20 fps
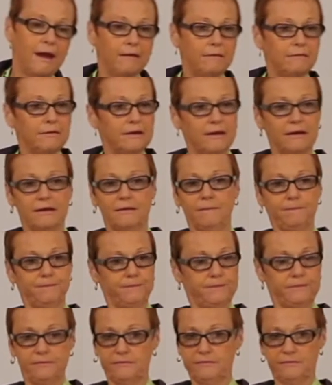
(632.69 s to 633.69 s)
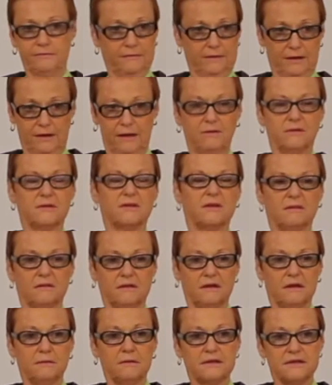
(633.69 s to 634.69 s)
I mean, it was
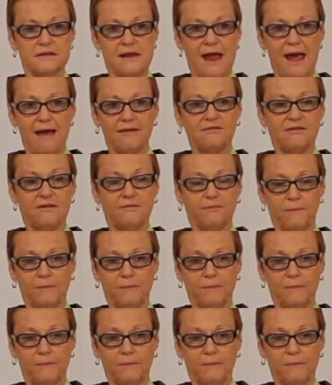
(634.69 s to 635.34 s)
nasty.